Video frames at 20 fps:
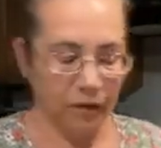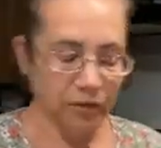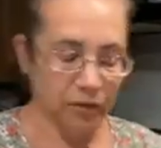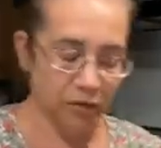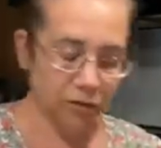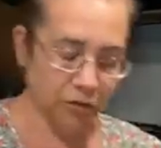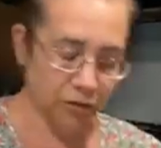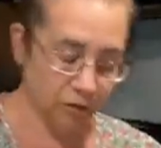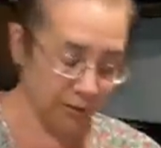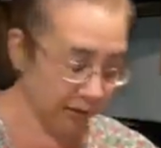
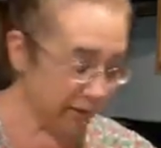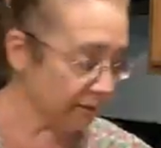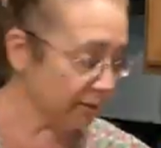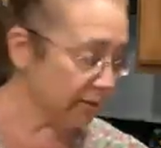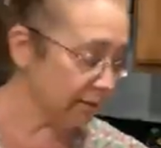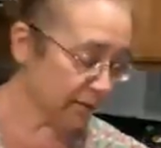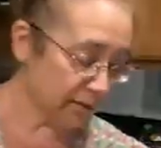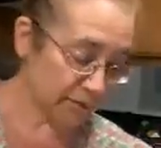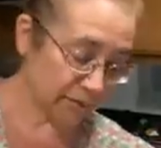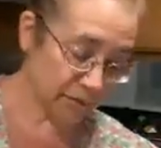So 2
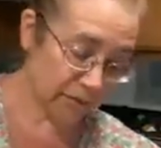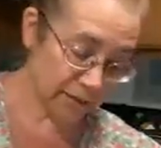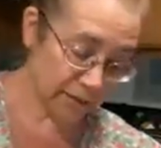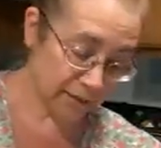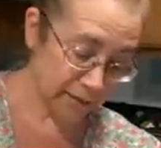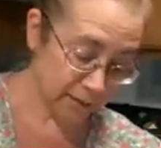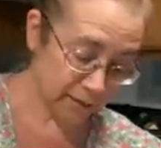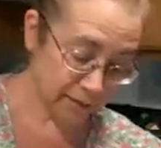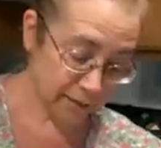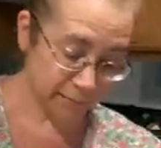ounces of
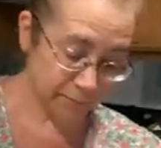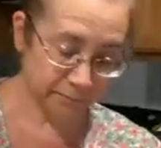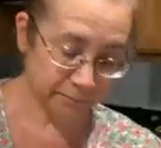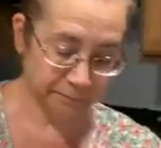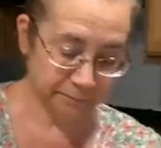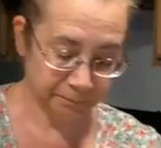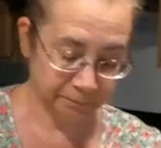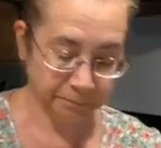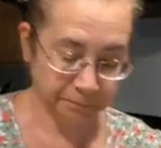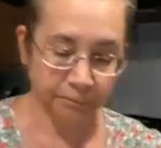tequila,
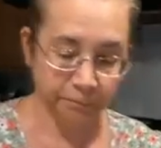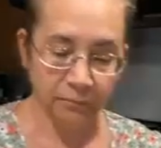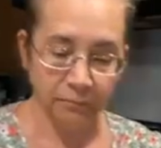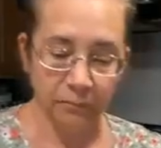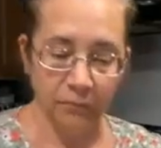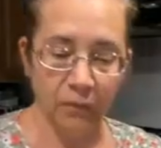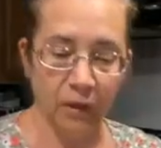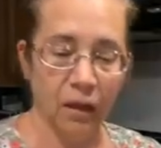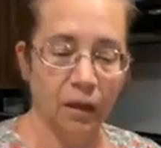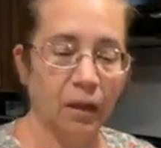
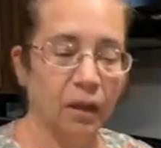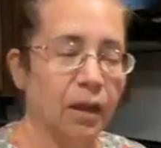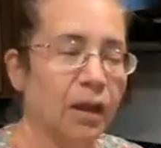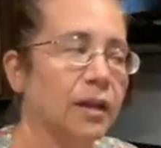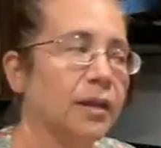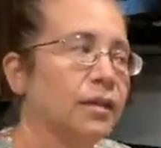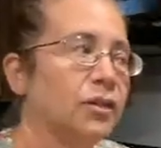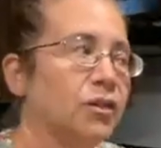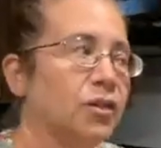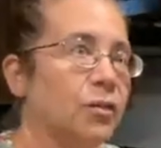
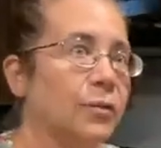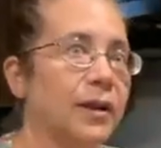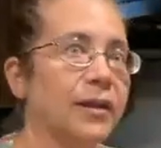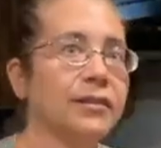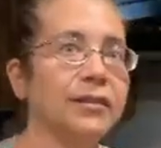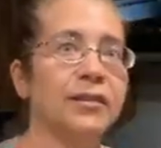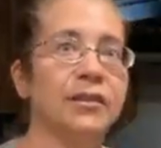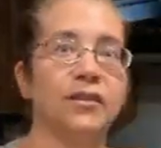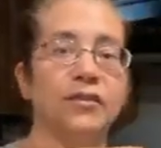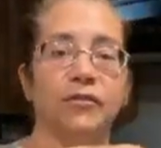2
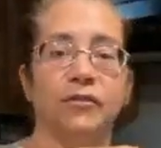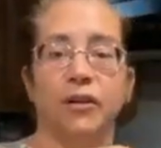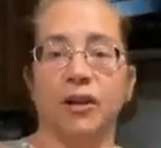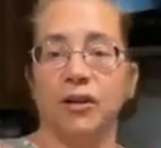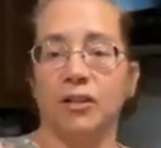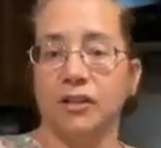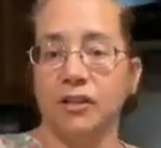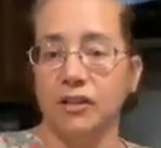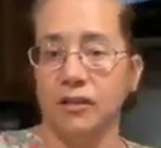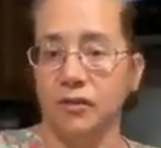ounces of
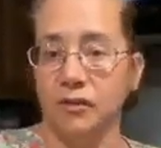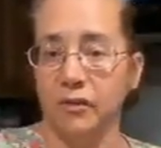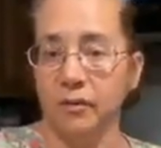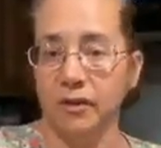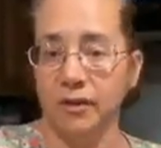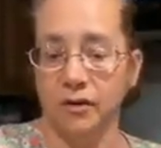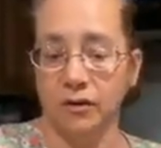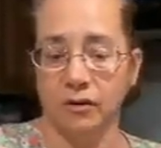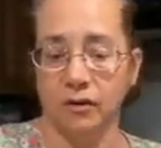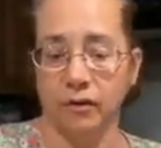freshly
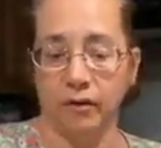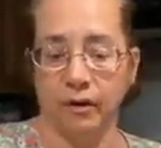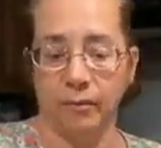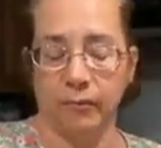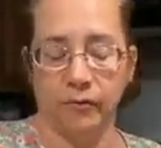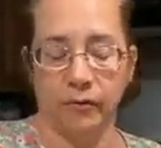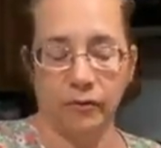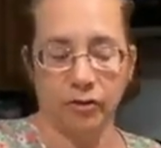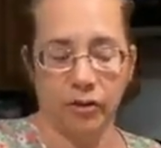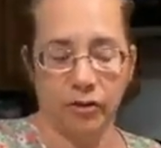squeezed
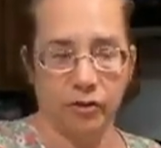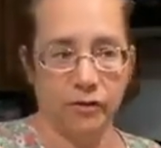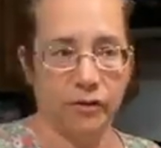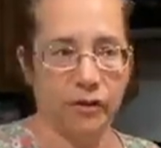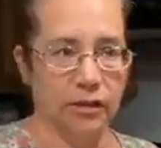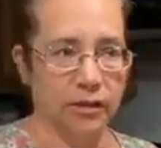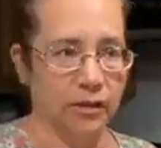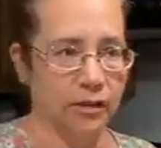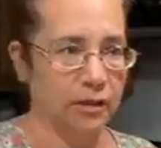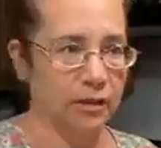grapefruit
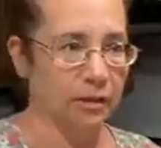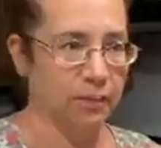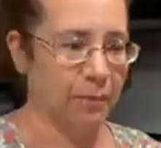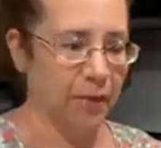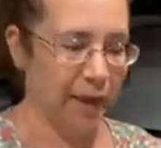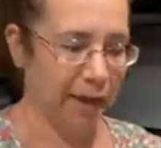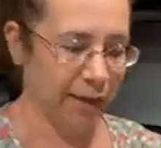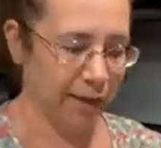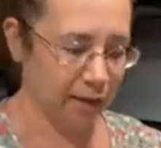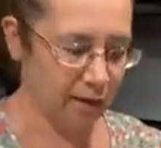juice. This is
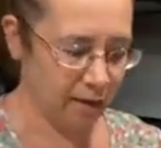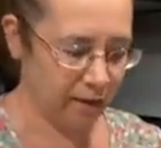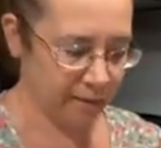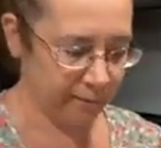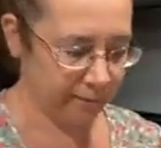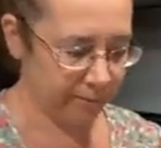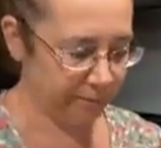pink.